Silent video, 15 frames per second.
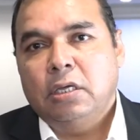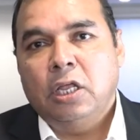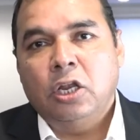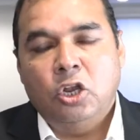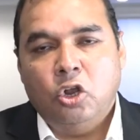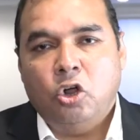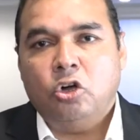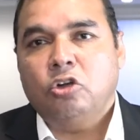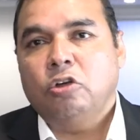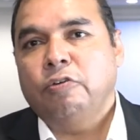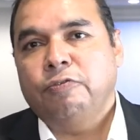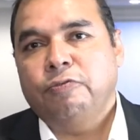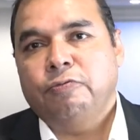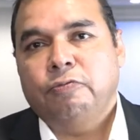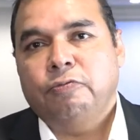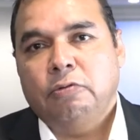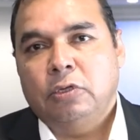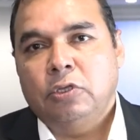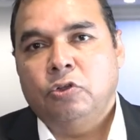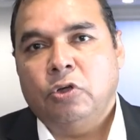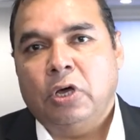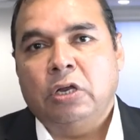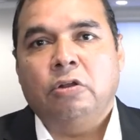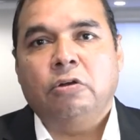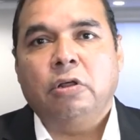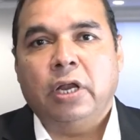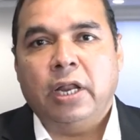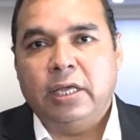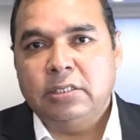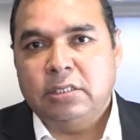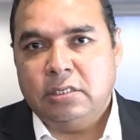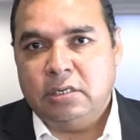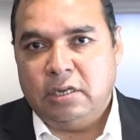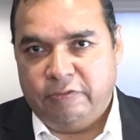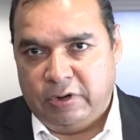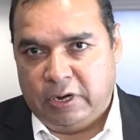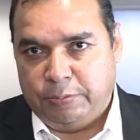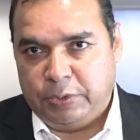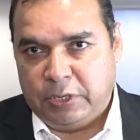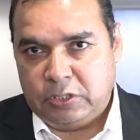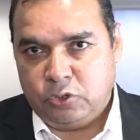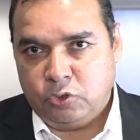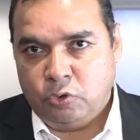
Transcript: a lot of, you know, unorganized developers.